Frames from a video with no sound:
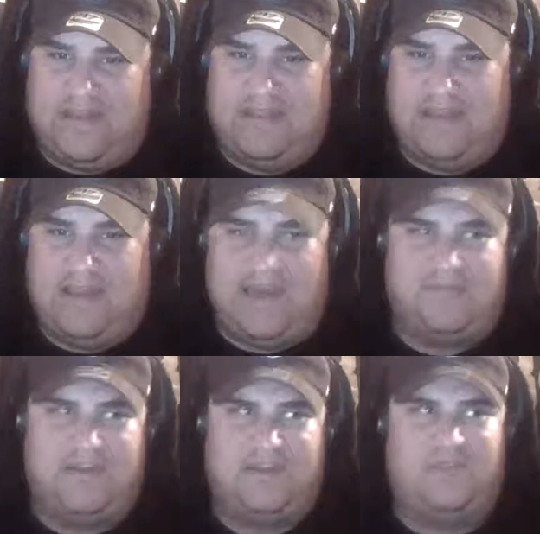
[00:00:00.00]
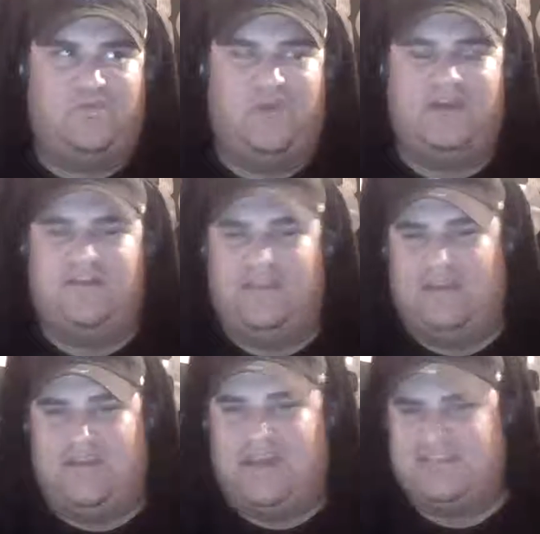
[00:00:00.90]
and they haven't done well
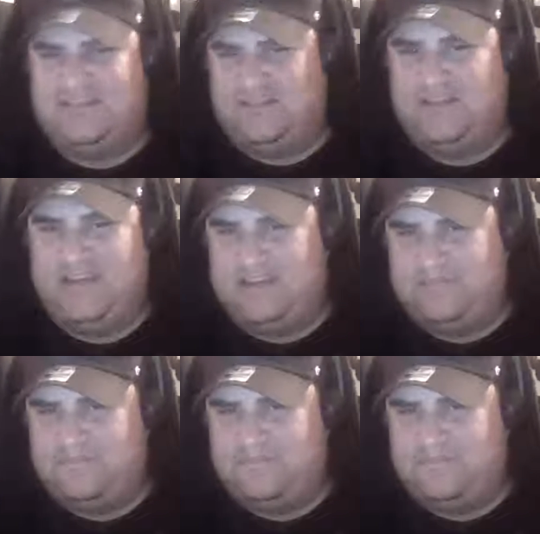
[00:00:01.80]
internationally.